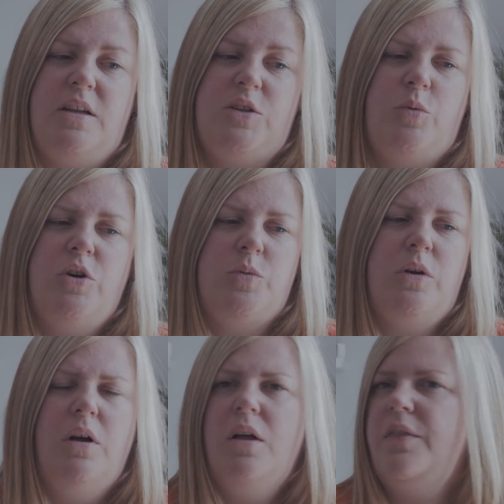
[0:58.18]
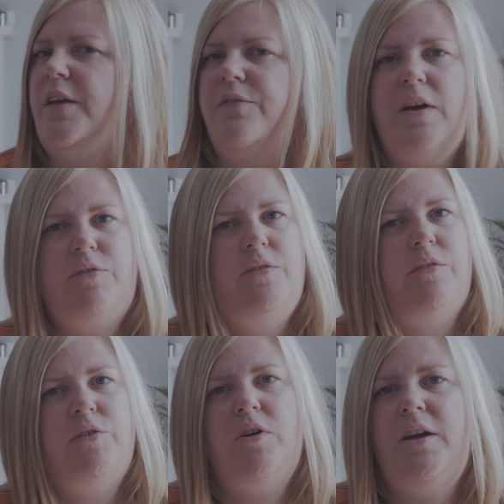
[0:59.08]
his words were, they're very,
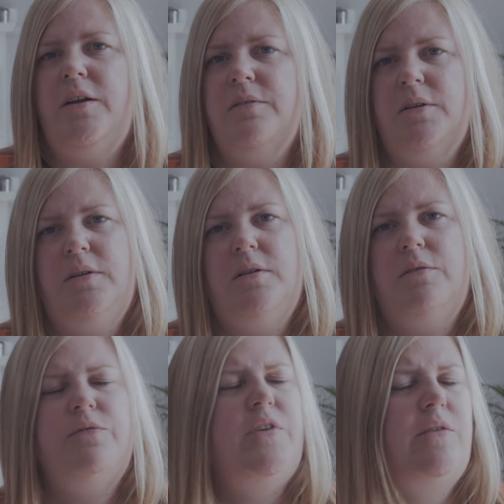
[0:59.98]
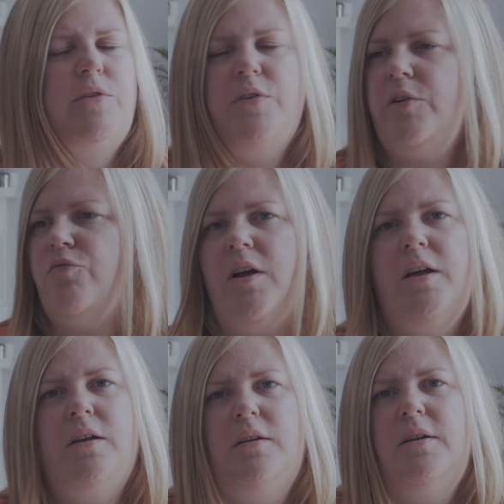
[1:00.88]
very rare. Very, very
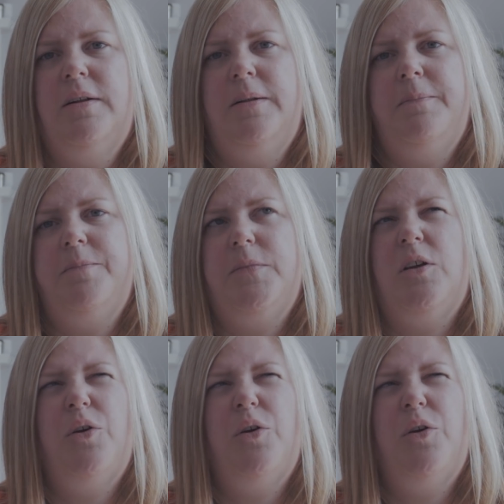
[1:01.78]
rare. And I